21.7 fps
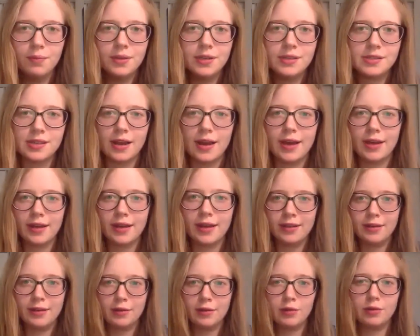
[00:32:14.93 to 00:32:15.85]
It's like
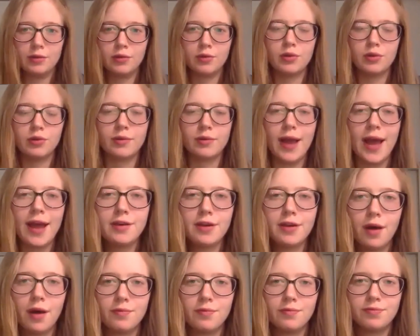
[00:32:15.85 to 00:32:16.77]
you end
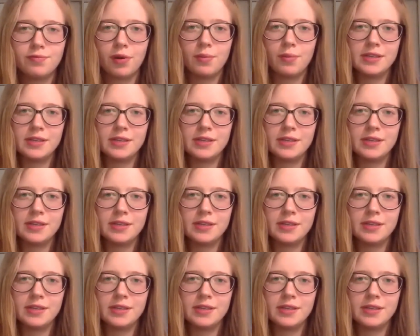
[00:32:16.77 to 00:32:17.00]
up from,